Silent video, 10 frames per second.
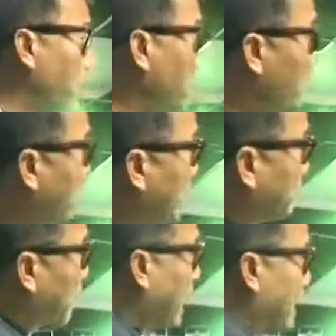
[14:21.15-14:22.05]
You
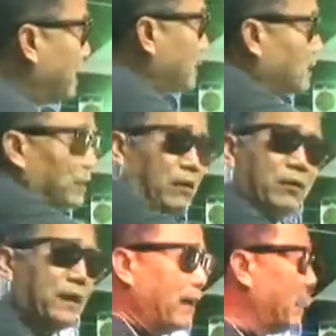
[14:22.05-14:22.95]
can buy this, you
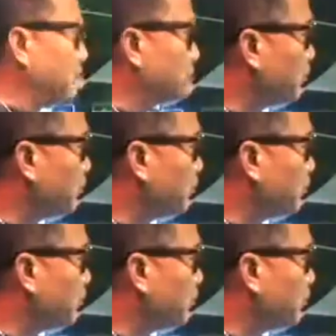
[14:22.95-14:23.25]
know,